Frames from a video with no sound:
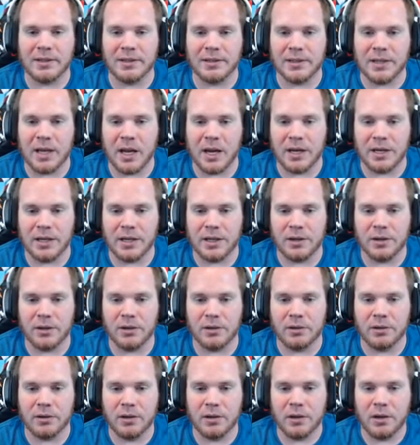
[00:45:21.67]
side here
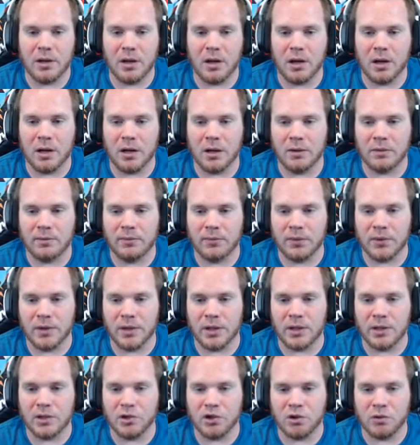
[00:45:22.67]
for the
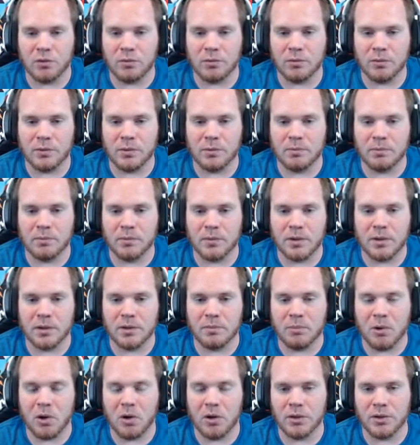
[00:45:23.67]
initial
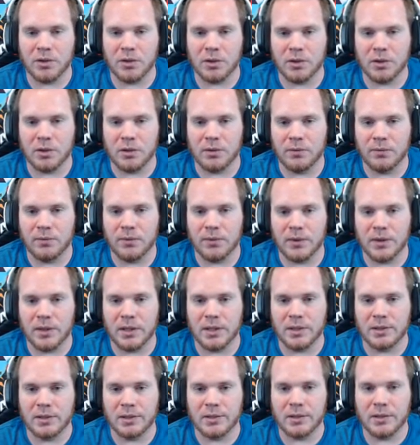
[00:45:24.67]
part of
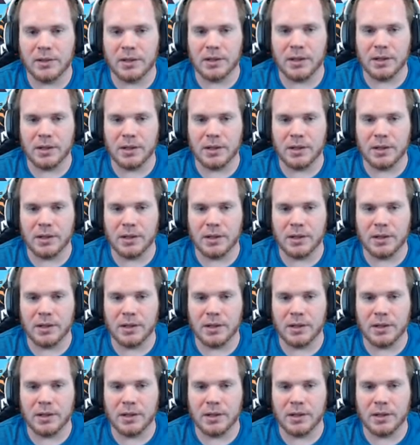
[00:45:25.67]
this.